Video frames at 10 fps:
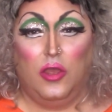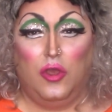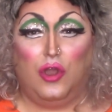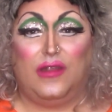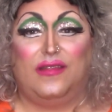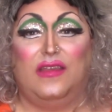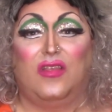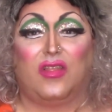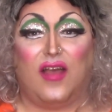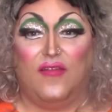you could see
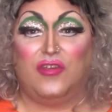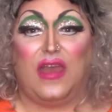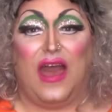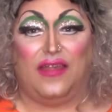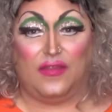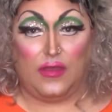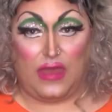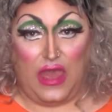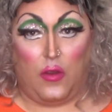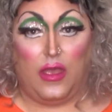the love she has and the
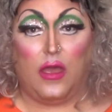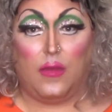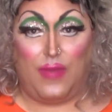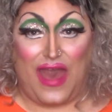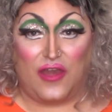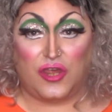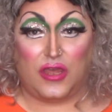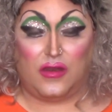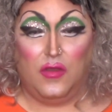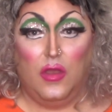caring and
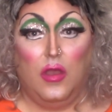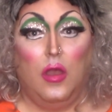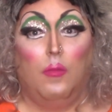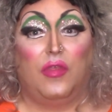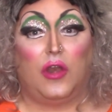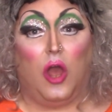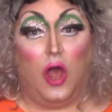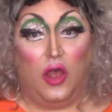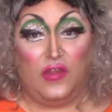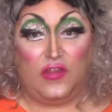compassion. But then
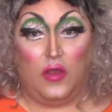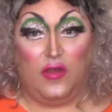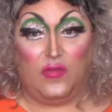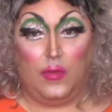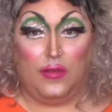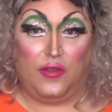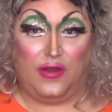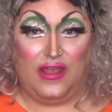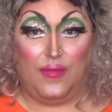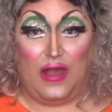also, as we were
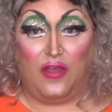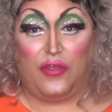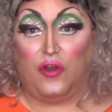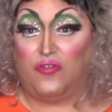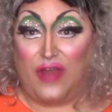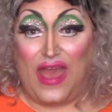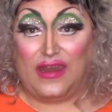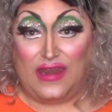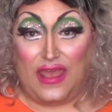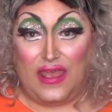learning about their
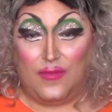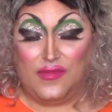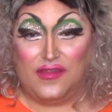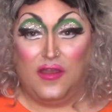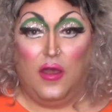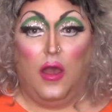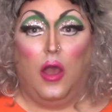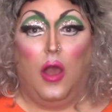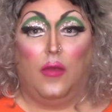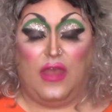drag names,
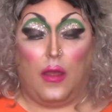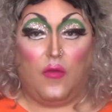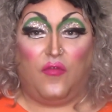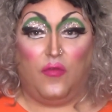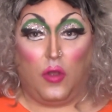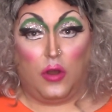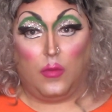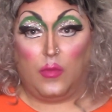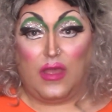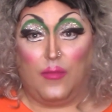that
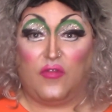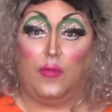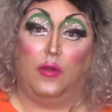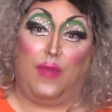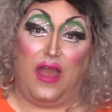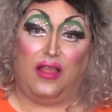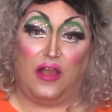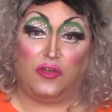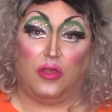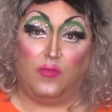Floor comes from her
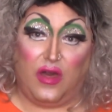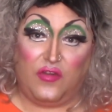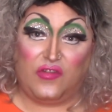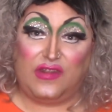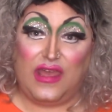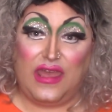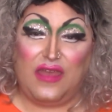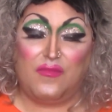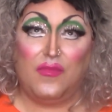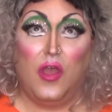biological mother's
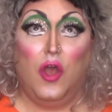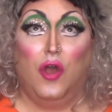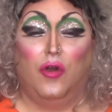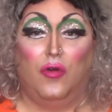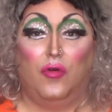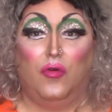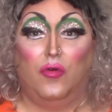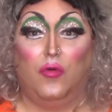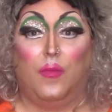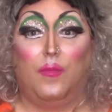name,
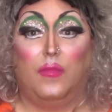who